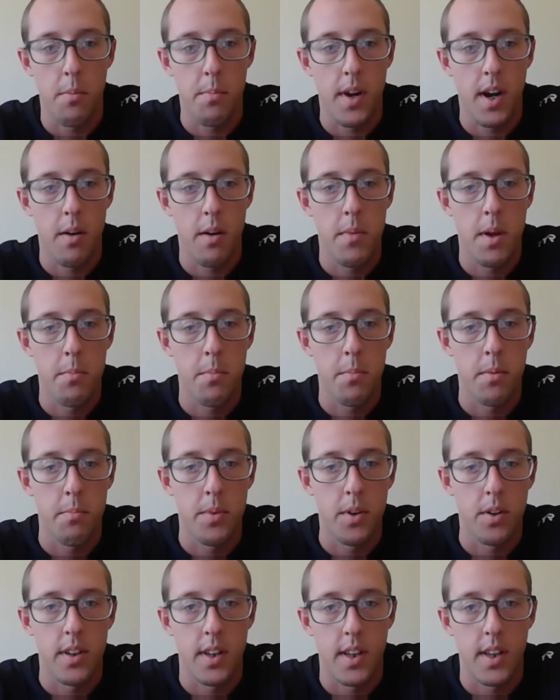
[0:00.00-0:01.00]
but I remember
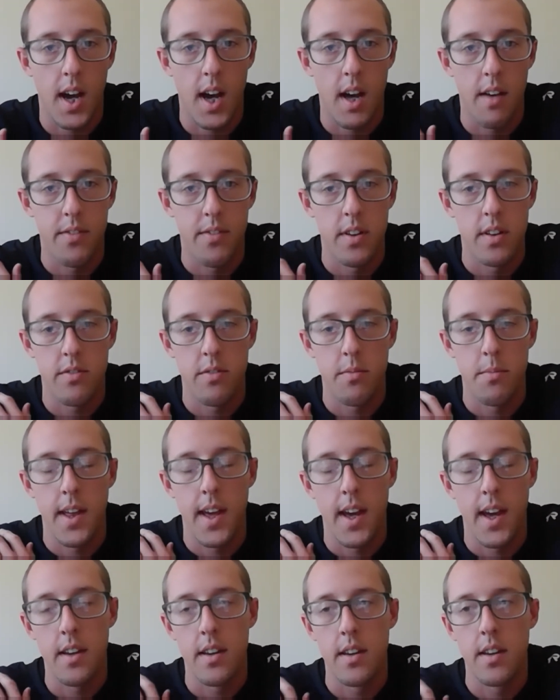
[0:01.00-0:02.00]
building confidence from
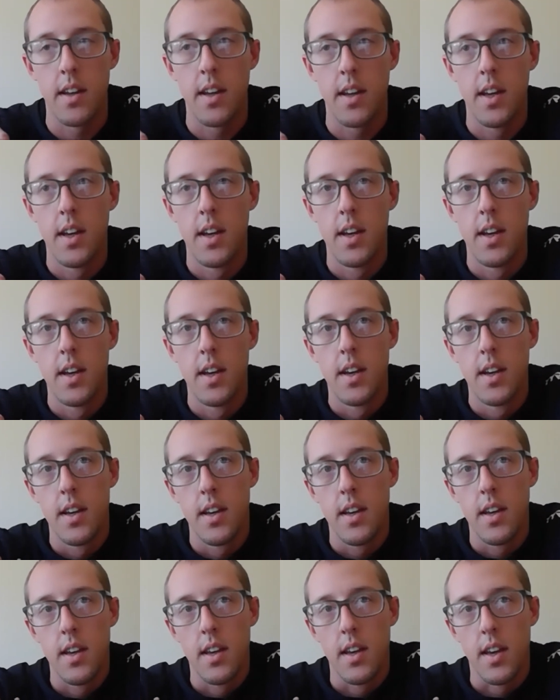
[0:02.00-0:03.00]
that
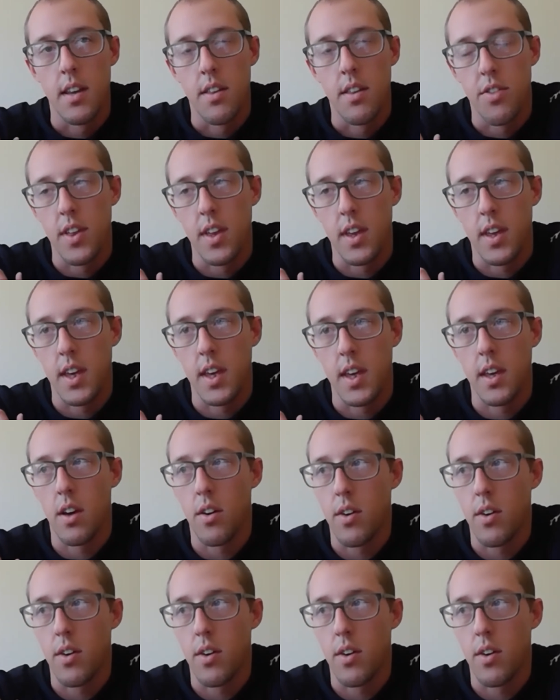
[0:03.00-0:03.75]
and thinking,